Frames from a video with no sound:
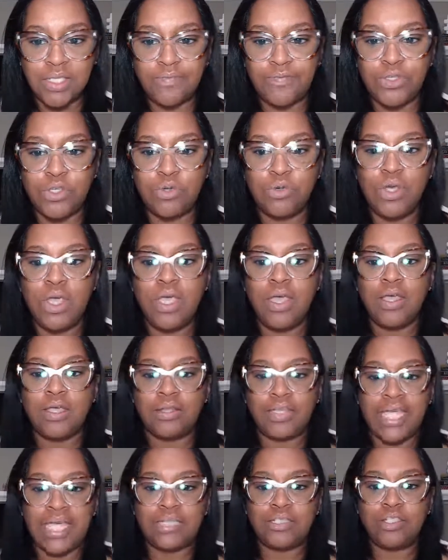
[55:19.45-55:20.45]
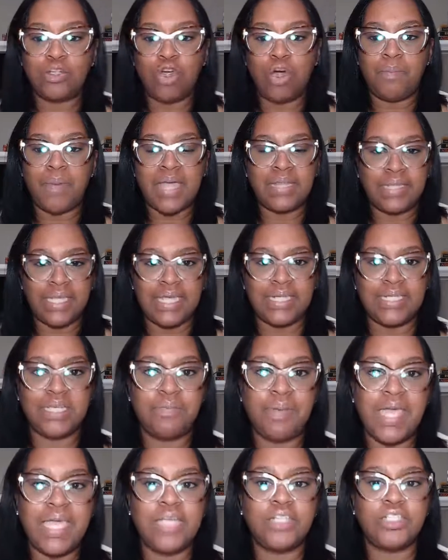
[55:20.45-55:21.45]
If you landed on my landing
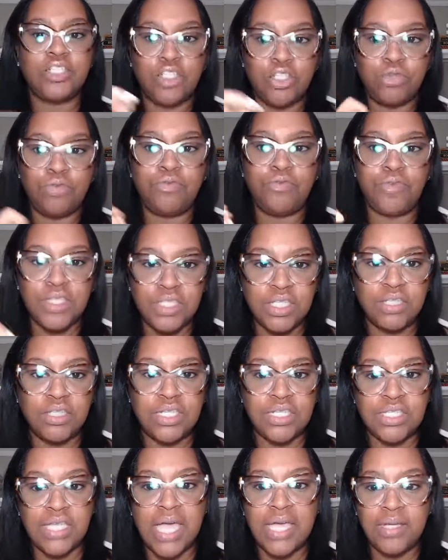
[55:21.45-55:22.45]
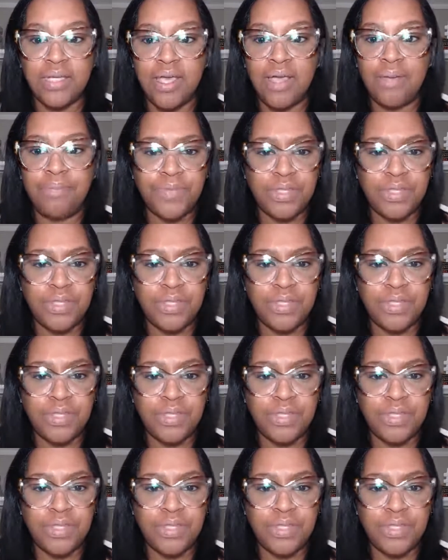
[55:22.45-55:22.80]
page and you physically signed up,